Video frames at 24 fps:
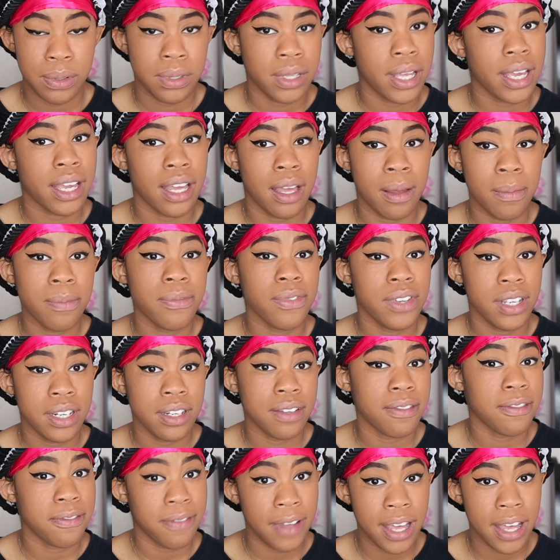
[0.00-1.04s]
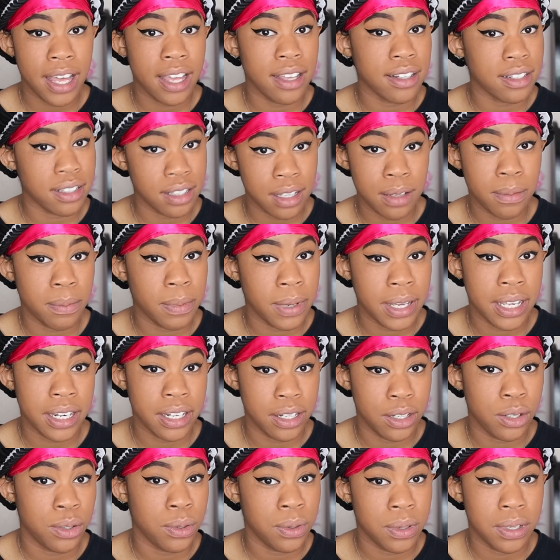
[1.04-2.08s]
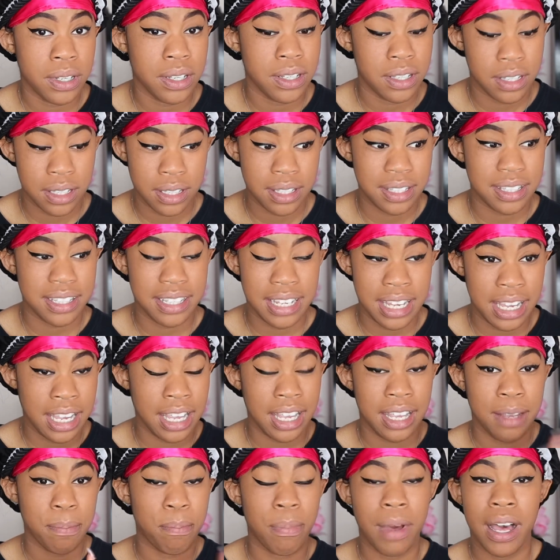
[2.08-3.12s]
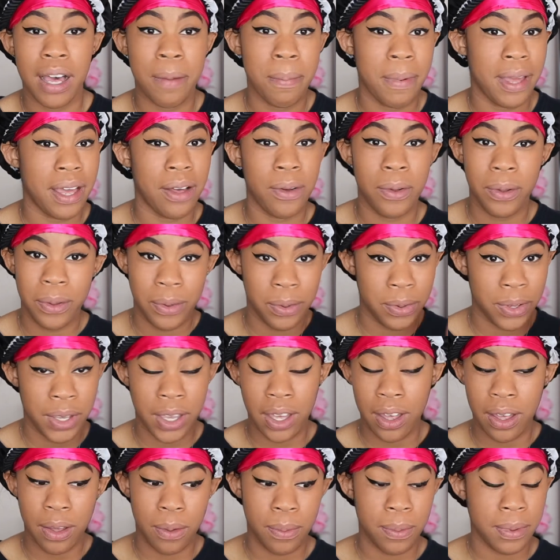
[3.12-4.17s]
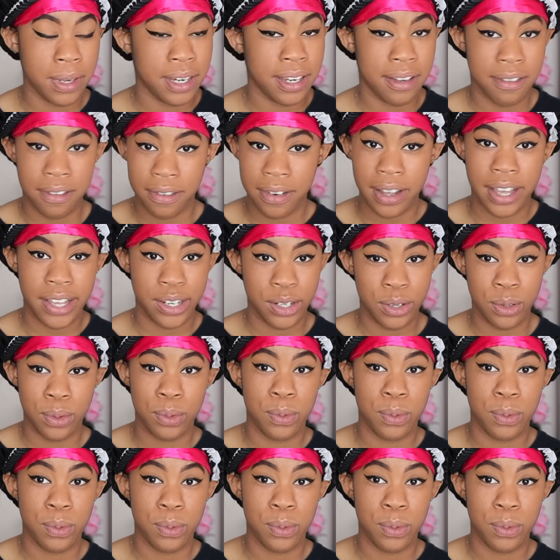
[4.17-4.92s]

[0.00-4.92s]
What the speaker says: Like, I'm finna find some way to do this and pop out on y'all whenever I do.